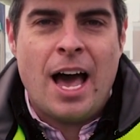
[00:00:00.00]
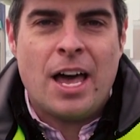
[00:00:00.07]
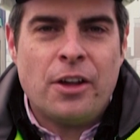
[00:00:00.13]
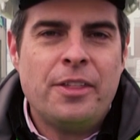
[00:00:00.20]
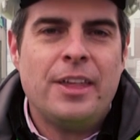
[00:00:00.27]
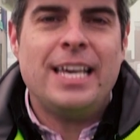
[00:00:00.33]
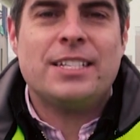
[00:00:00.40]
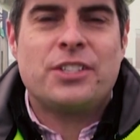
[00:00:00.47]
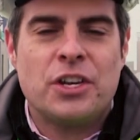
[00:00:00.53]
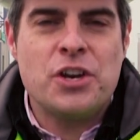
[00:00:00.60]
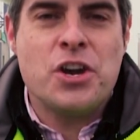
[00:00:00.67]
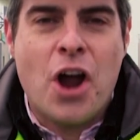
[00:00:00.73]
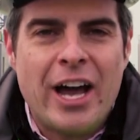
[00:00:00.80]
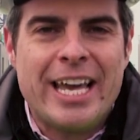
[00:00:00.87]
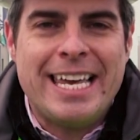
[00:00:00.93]
And I think it's a
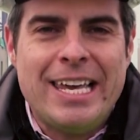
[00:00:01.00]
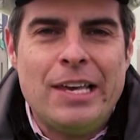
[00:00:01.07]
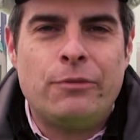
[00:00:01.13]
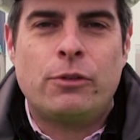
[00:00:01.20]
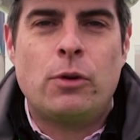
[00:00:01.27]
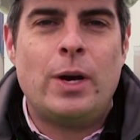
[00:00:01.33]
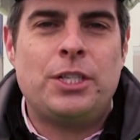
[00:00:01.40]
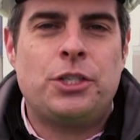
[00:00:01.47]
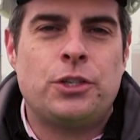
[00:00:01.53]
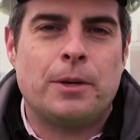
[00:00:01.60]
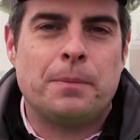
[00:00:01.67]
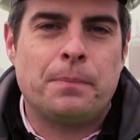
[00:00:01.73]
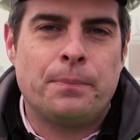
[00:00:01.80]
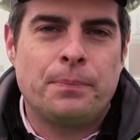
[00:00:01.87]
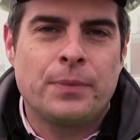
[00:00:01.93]
naive
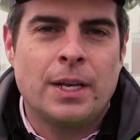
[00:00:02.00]
question.